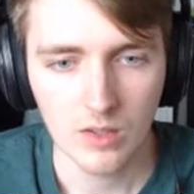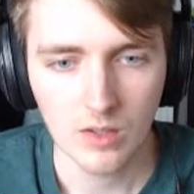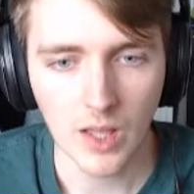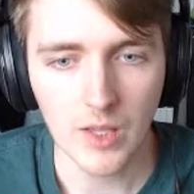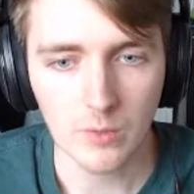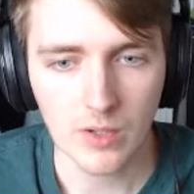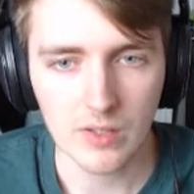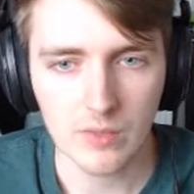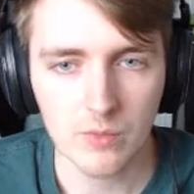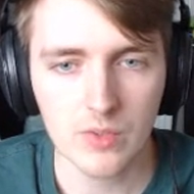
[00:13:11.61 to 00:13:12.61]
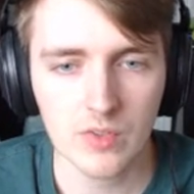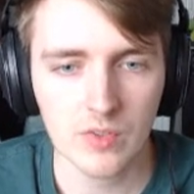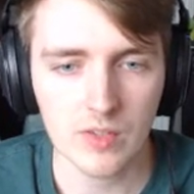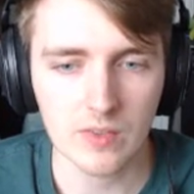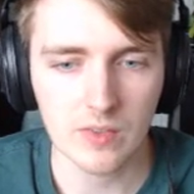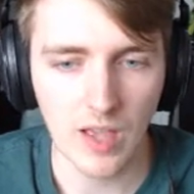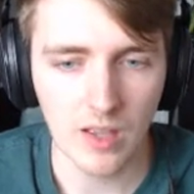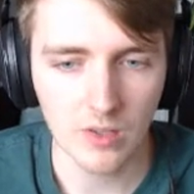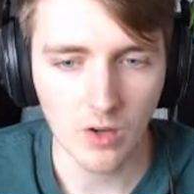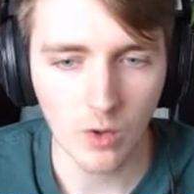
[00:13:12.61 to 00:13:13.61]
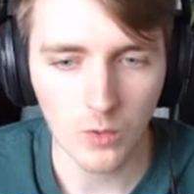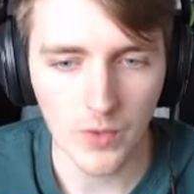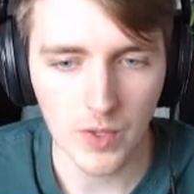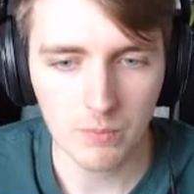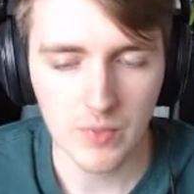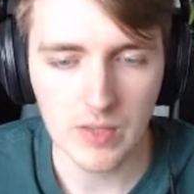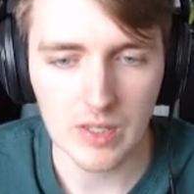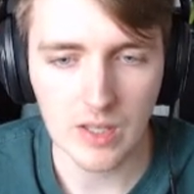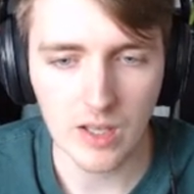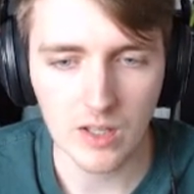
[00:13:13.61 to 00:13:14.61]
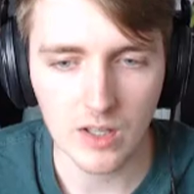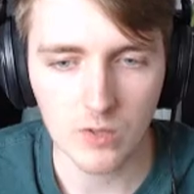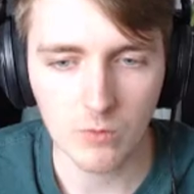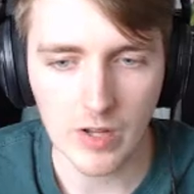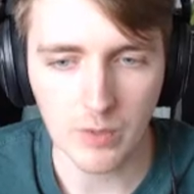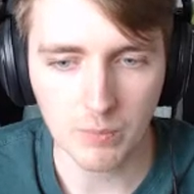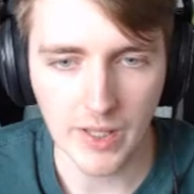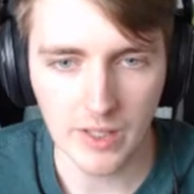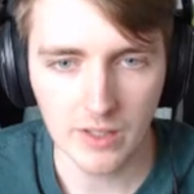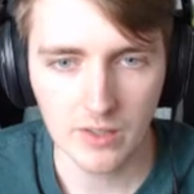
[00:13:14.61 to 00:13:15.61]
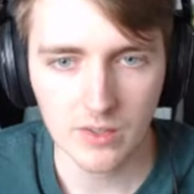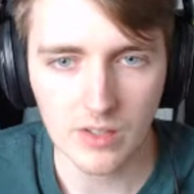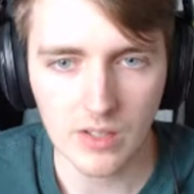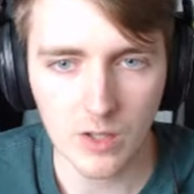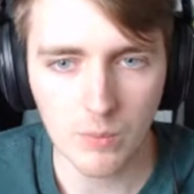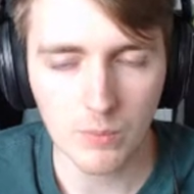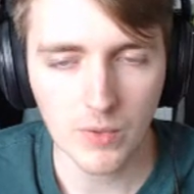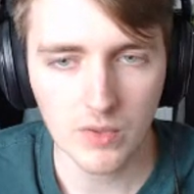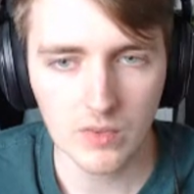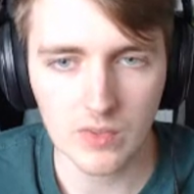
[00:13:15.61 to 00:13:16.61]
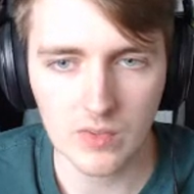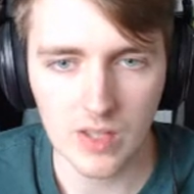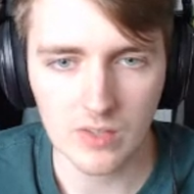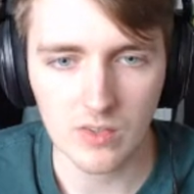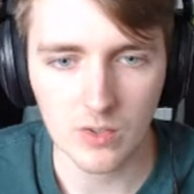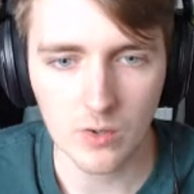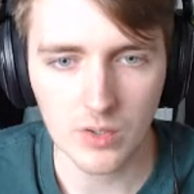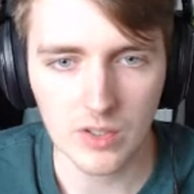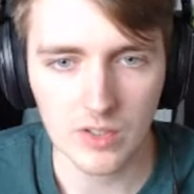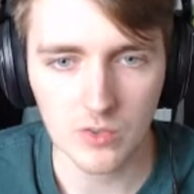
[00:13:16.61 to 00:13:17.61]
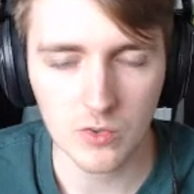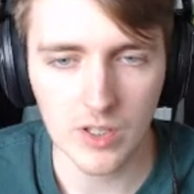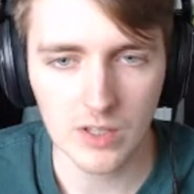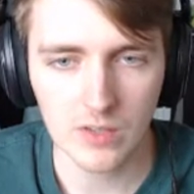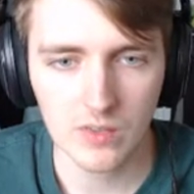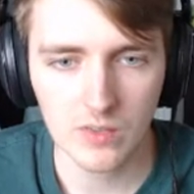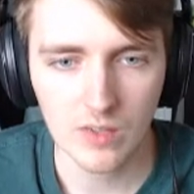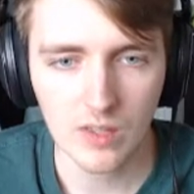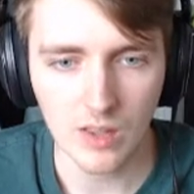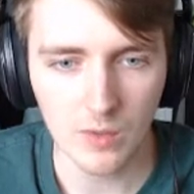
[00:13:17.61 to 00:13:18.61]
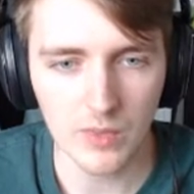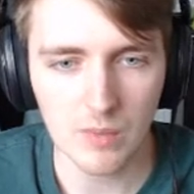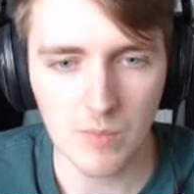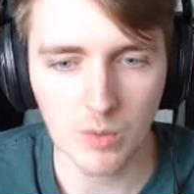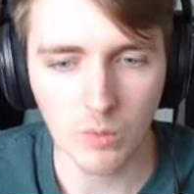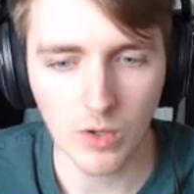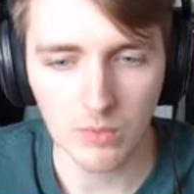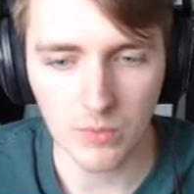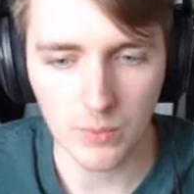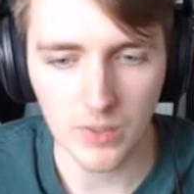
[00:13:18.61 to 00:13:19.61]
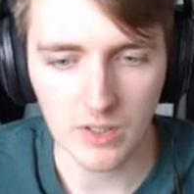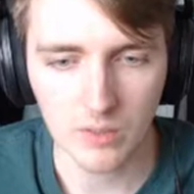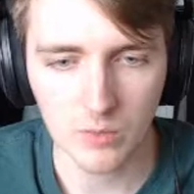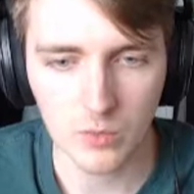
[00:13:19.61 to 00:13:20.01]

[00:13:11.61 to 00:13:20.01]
Likewise, if we just attack and hold up the red-black and he double blocks, he sacks the token, this trades, that would then be a 1-for-1, which